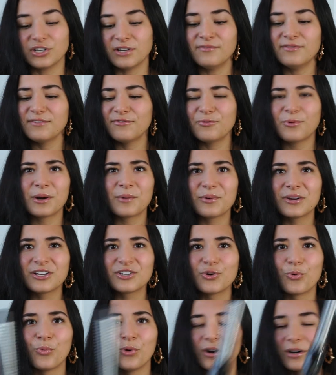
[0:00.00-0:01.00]
Even if you want to bring it
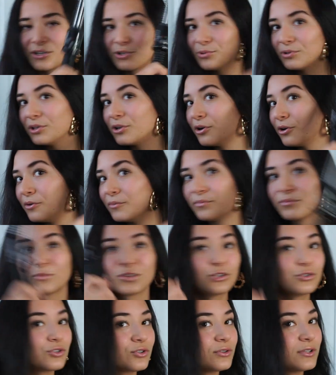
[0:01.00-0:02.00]
to work, do a little
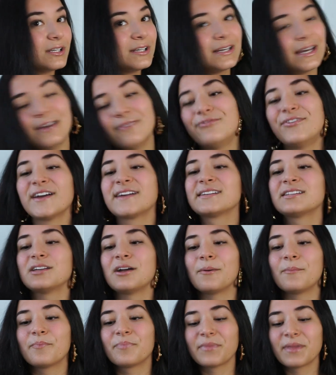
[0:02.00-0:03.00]
and fix it
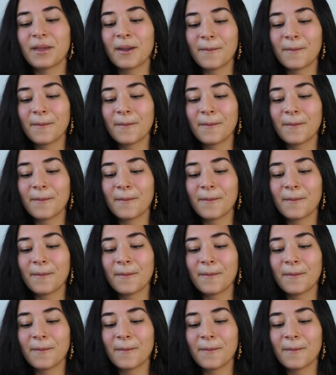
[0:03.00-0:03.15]
up.